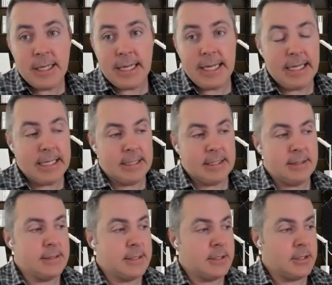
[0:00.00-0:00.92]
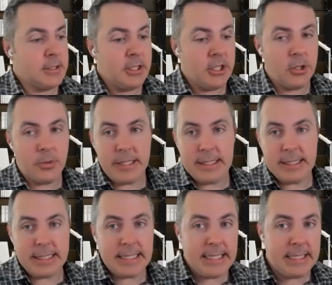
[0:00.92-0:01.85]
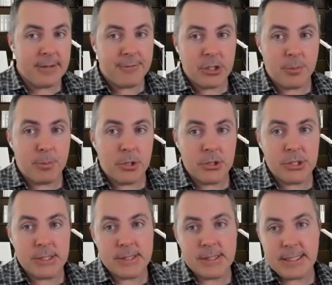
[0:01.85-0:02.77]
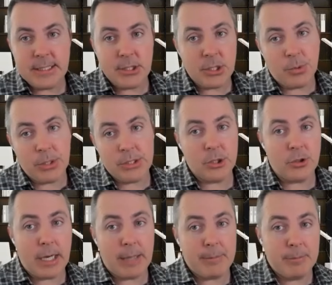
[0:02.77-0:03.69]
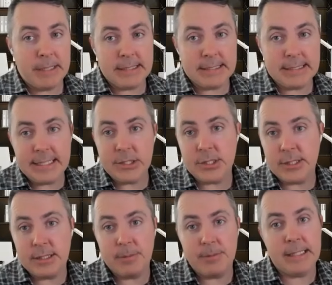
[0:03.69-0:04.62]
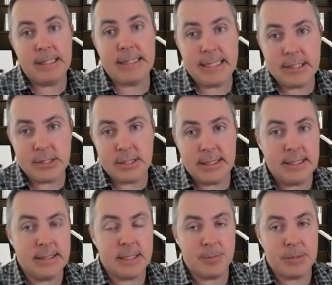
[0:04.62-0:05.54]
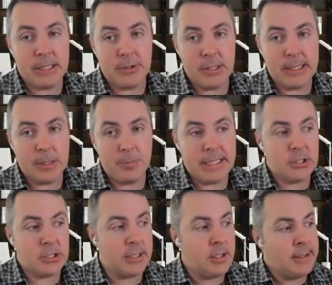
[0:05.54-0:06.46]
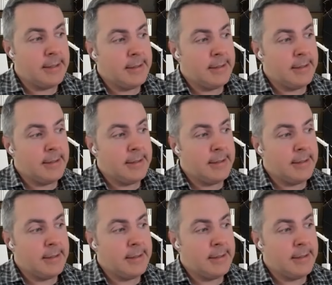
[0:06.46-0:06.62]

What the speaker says: and, in the heat of an emergency, she went to grab a medication. The medication ends up killing the patient.